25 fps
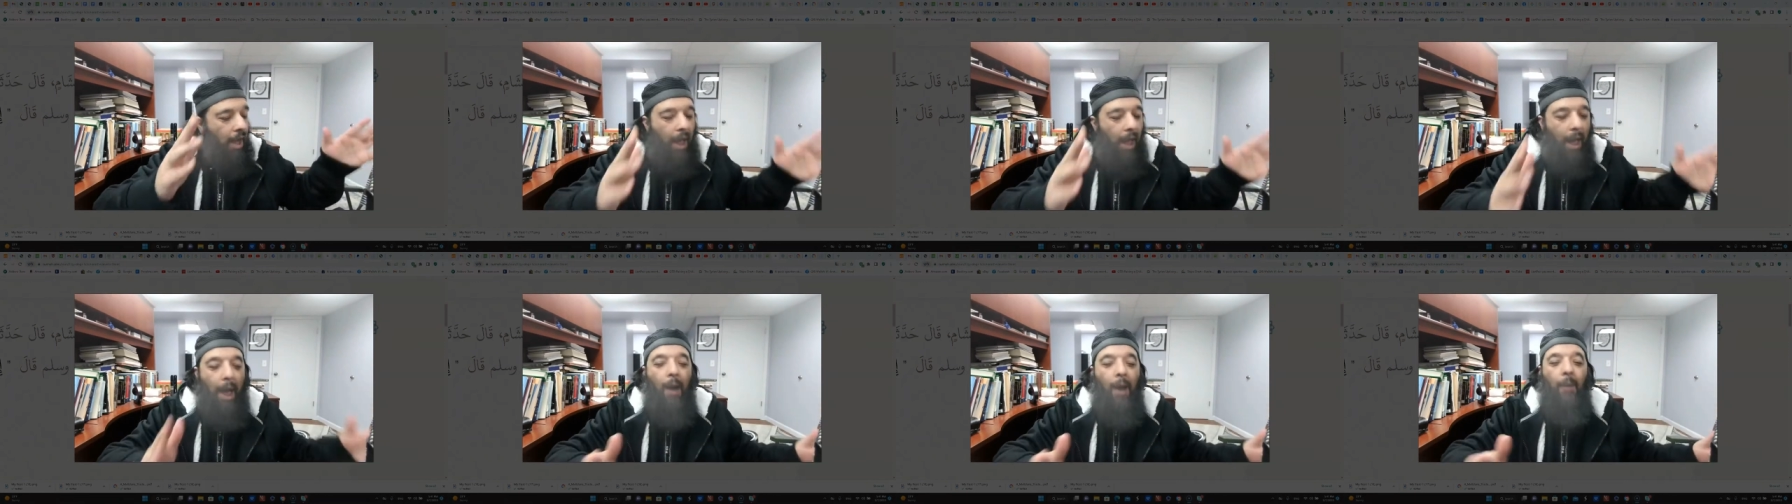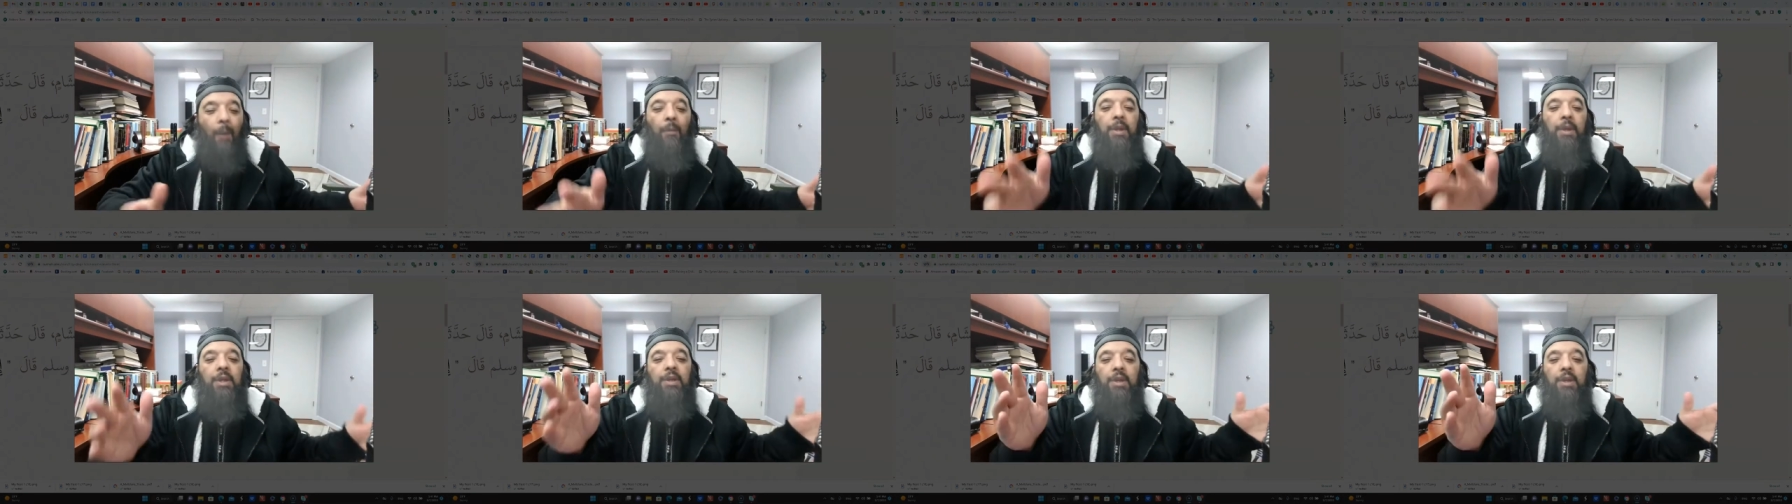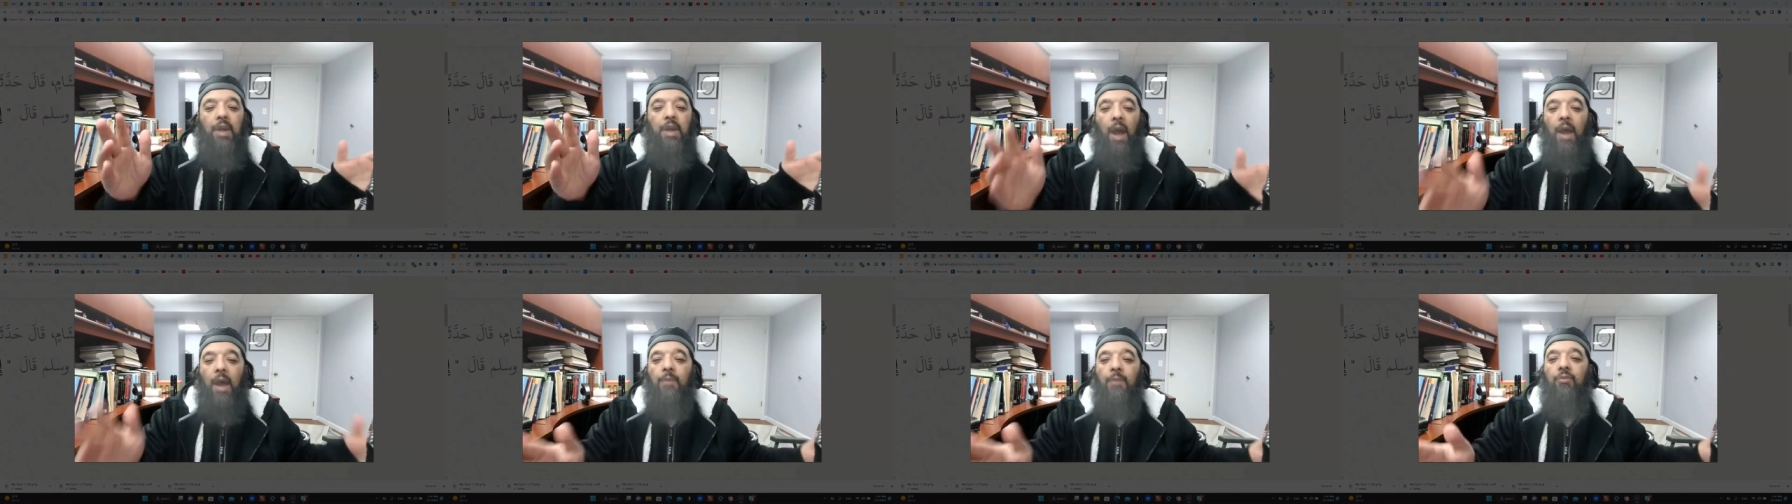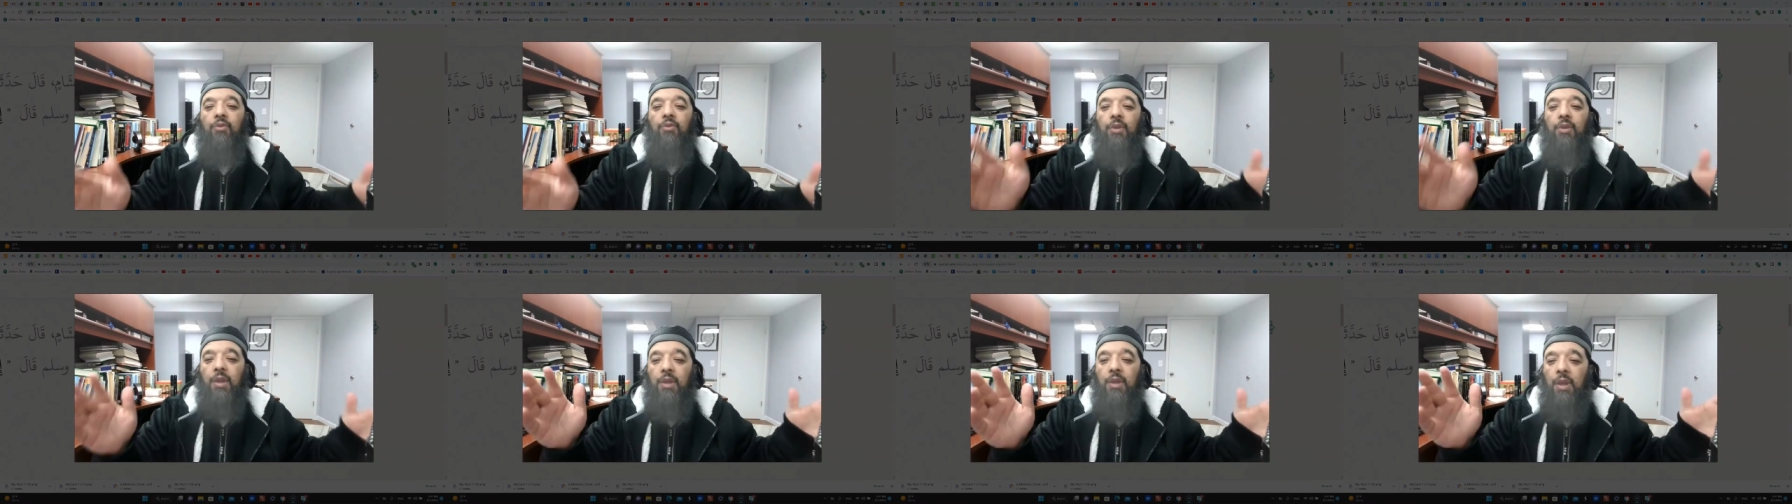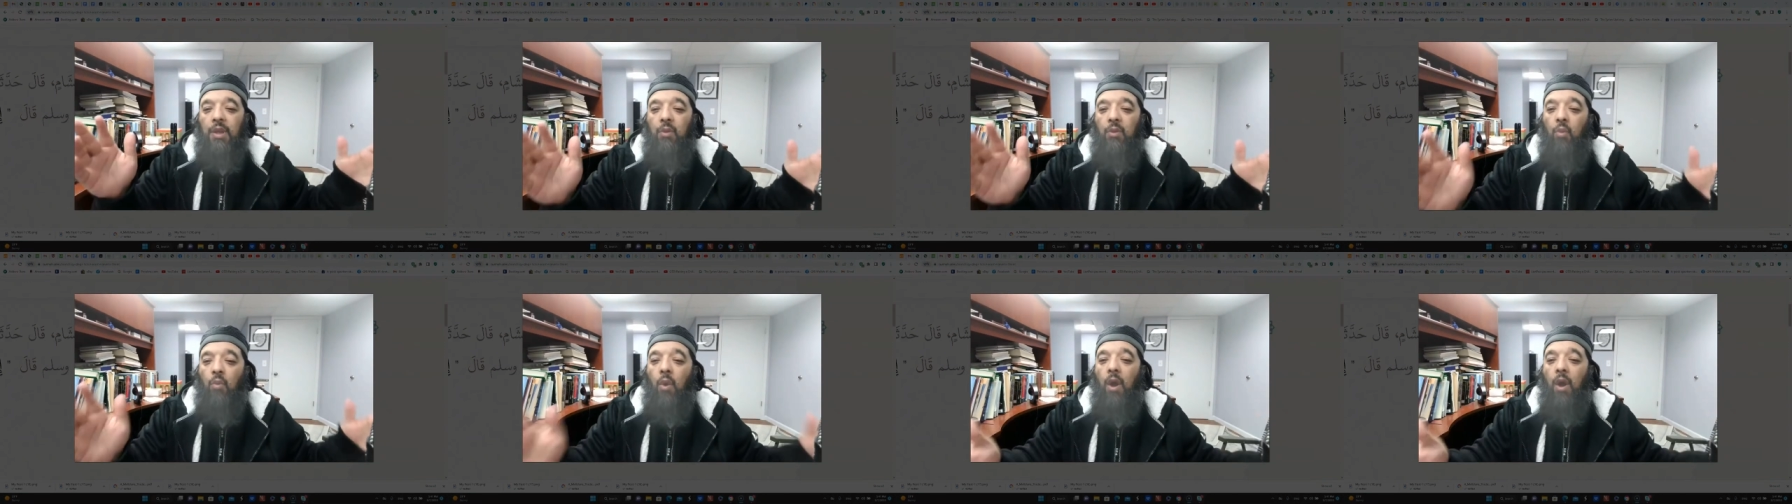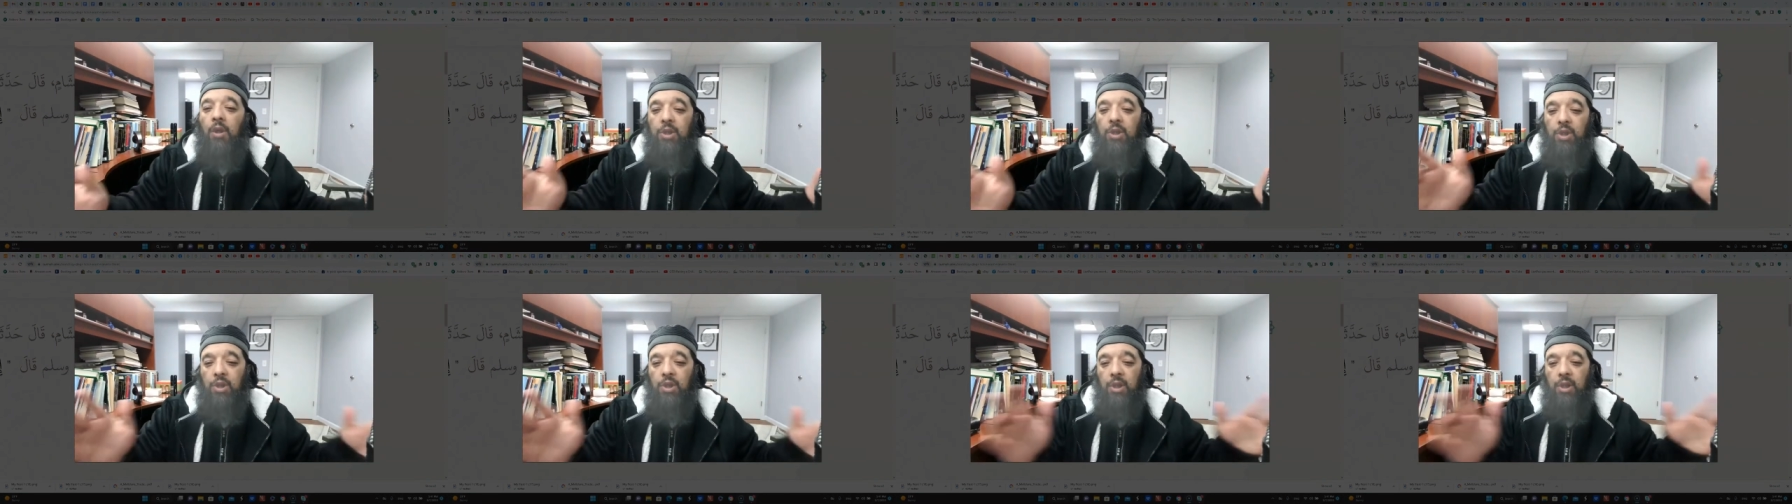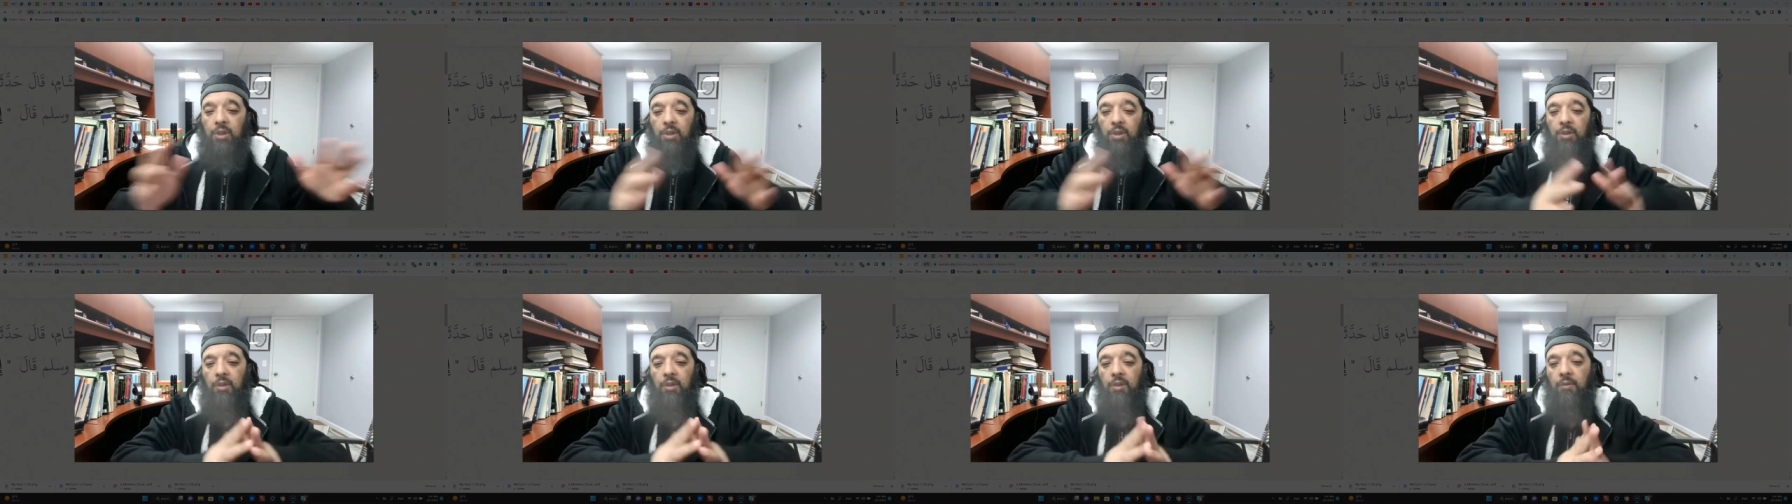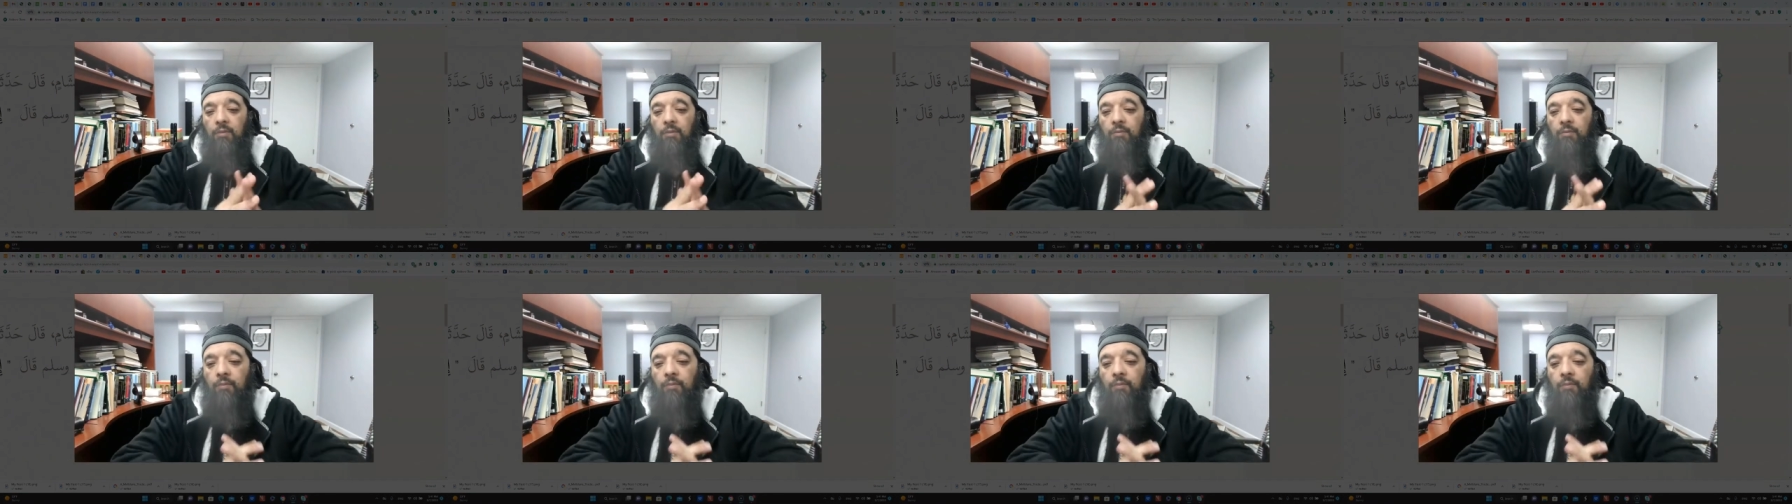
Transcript: how many times did he wash it?